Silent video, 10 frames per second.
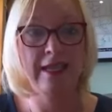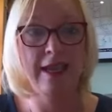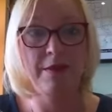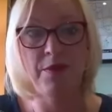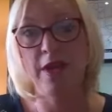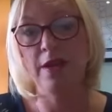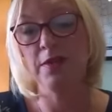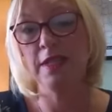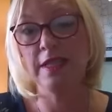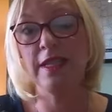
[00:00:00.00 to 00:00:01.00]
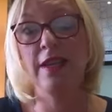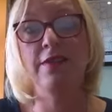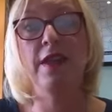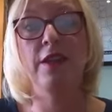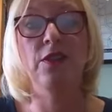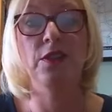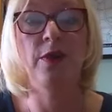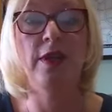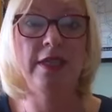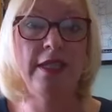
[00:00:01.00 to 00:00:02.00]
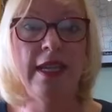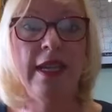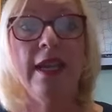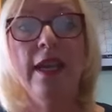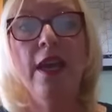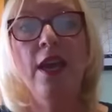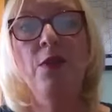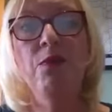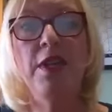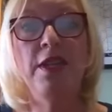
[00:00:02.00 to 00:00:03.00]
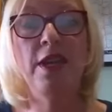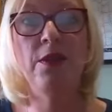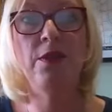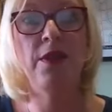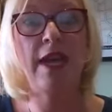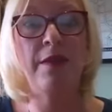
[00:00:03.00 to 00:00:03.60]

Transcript: the embryos and see if they're good quality. And we know that